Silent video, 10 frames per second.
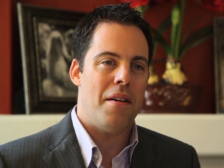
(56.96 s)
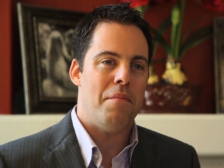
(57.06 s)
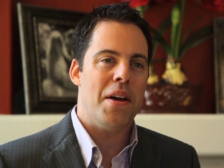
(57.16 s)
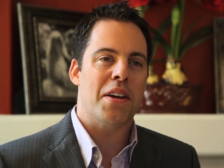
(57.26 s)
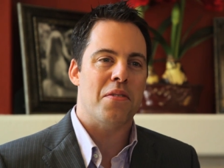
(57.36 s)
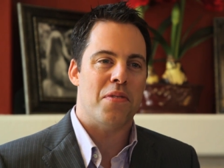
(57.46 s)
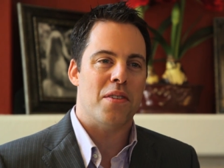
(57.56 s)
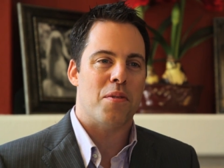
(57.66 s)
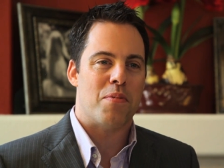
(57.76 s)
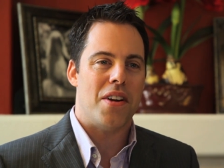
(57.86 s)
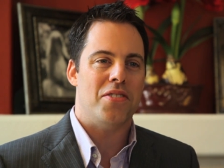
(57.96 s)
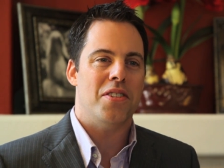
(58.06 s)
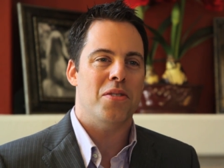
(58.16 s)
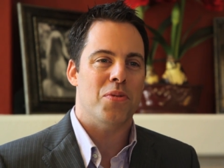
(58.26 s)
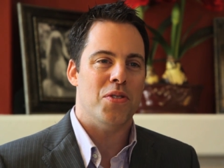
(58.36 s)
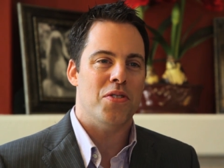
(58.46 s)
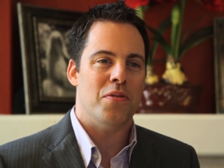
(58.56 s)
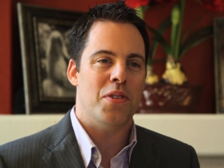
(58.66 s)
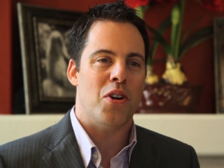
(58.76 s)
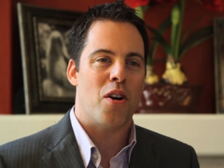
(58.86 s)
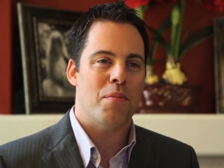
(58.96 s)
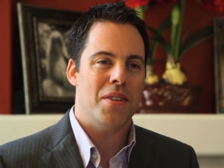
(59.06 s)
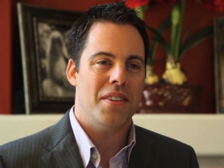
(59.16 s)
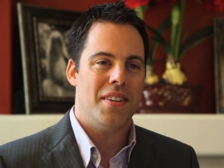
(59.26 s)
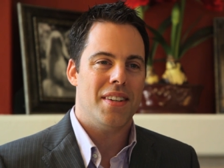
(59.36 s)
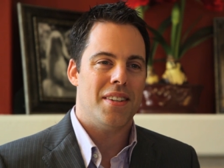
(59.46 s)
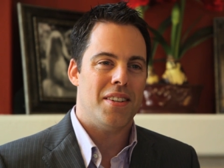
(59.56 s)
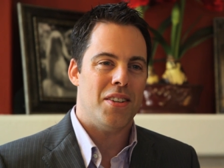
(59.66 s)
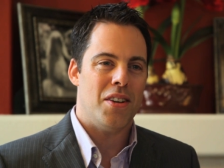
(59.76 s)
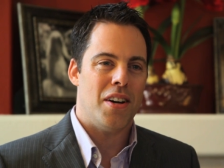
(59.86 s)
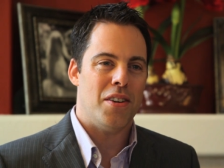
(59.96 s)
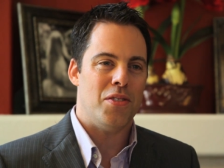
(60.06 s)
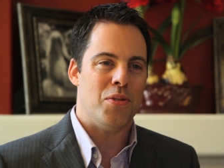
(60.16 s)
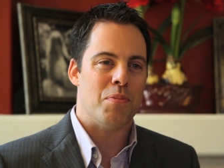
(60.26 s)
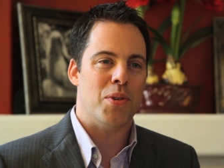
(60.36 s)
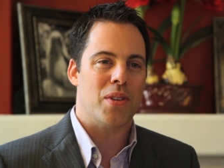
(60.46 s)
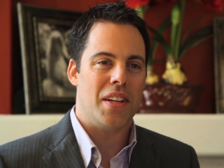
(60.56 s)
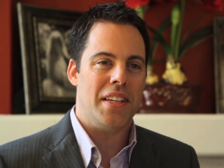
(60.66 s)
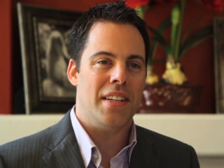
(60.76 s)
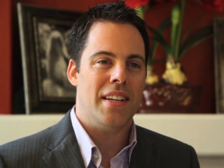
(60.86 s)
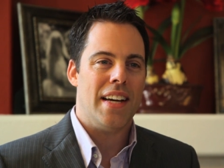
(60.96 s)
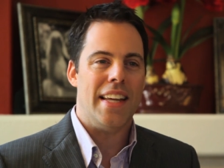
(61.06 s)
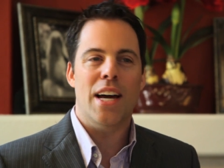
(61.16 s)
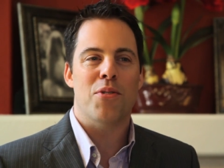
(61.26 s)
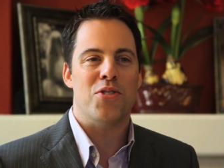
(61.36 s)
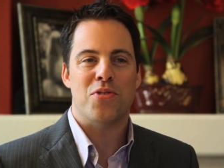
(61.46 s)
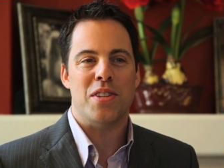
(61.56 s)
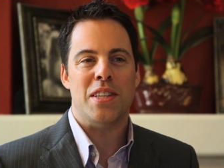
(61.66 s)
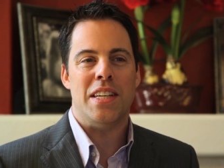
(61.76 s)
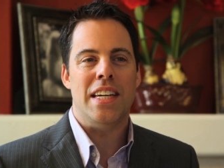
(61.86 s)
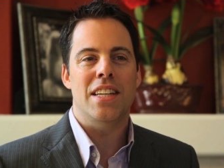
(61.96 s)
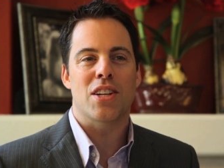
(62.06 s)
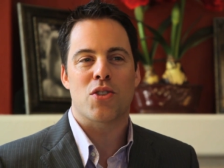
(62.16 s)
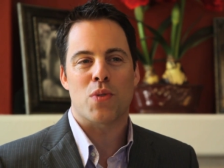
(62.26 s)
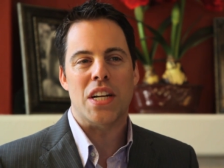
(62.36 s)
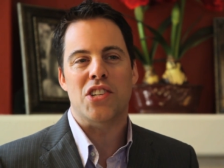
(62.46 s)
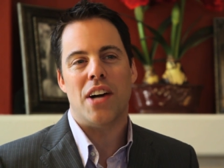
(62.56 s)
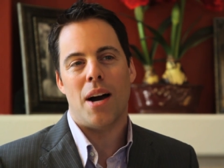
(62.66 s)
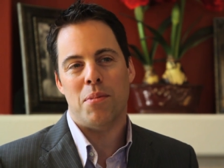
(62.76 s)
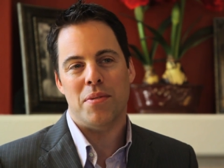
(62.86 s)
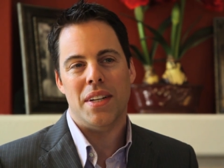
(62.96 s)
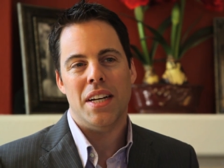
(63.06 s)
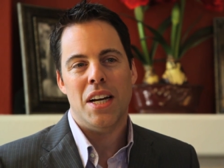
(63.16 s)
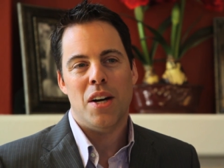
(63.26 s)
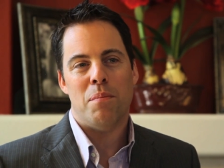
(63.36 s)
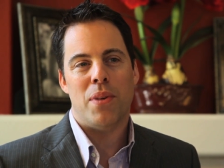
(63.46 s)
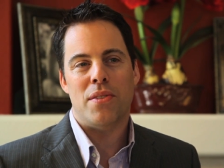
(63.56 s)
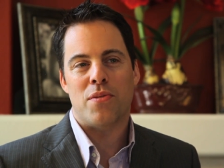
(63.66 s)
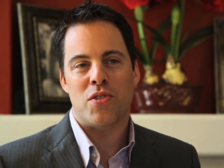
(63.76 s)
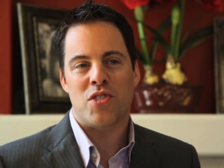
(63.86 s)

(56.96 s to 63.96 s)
making fun of a president was uh, Phil Hartman uh, doing Bill Clinton, and that was he did a great job of it. But for